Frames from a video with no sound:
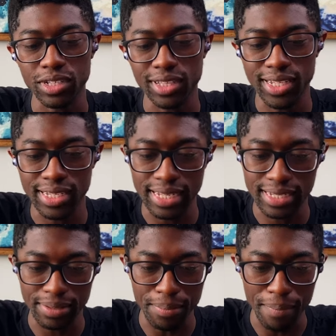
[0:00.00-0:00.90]
let's get
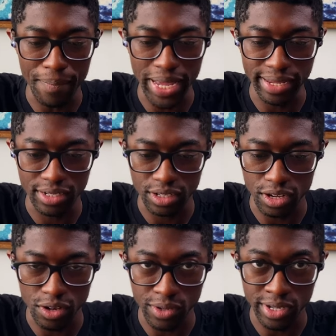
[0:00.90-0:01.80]
some bass
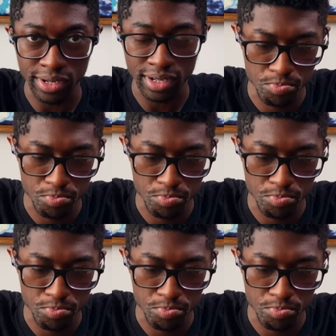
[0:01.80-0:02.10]
going.